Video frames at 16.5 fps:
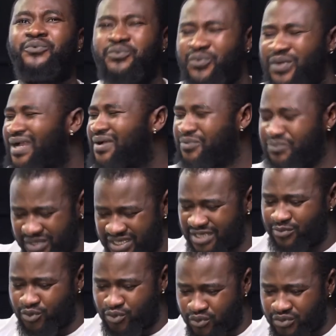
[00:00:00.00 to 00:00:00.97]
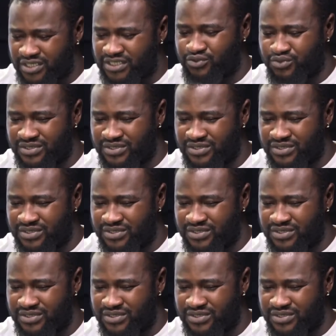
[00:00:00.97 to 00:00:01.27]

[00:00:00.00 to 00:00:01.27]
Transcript: We keep going into